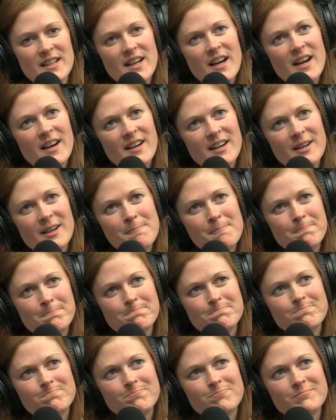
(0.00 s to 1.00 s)

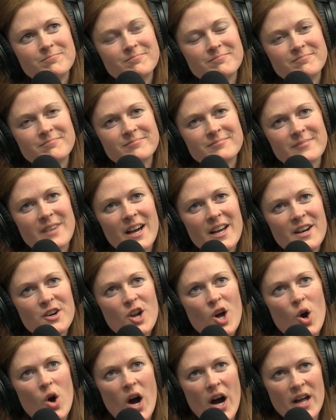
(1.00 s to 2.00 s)
I don't
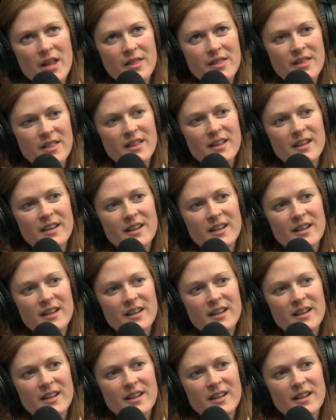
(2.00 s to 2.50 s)
know. But that's I, not